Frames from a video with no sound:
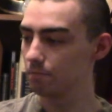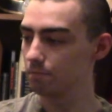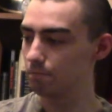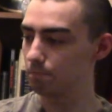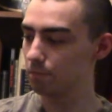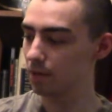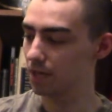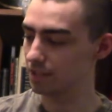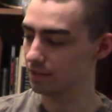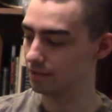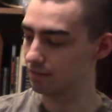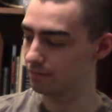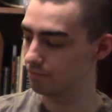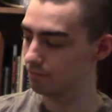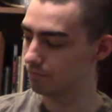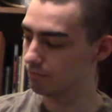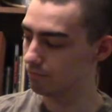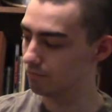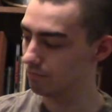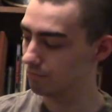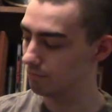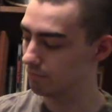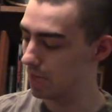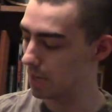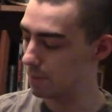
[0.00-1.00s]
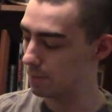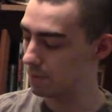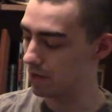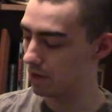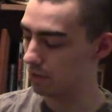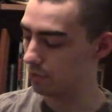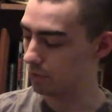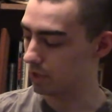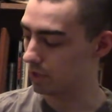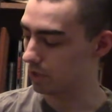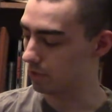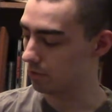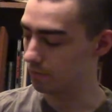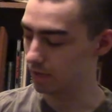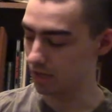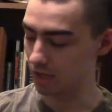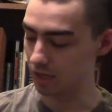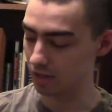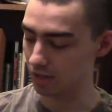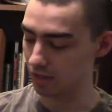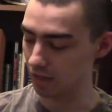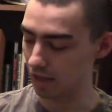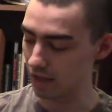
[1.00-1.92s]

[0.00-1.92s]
But maybe I will, because